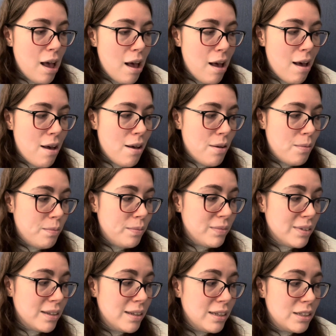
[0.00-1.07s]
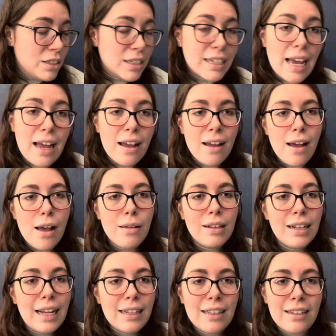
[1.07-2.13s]
So yeah, the
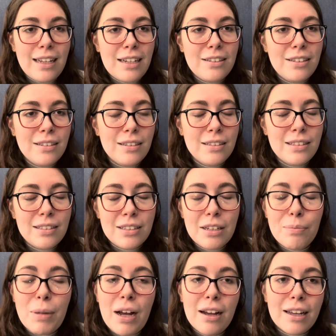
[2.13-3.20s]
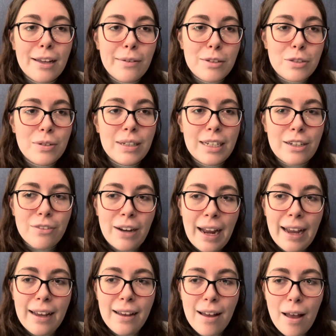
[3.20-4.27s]
Lancaster market was really
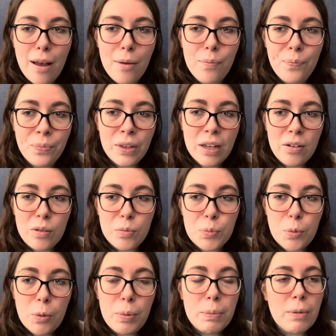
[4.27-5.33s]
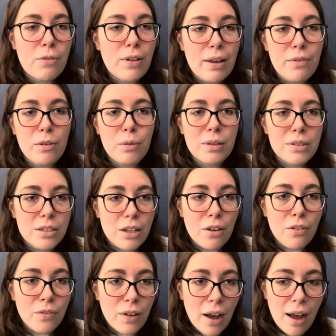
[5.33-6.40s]
great. It's probably my favourite one so
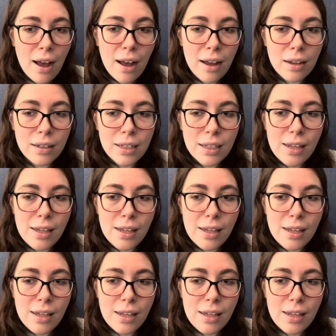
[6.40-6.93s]
far.